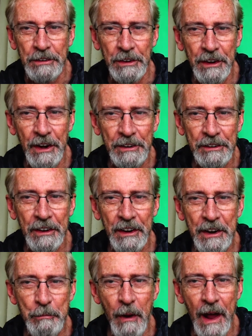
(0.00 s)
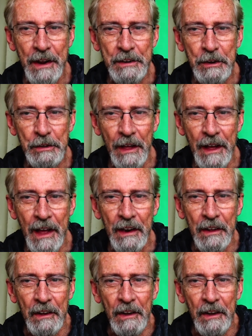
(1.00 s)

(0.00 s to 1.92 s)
suggesting anybody do that,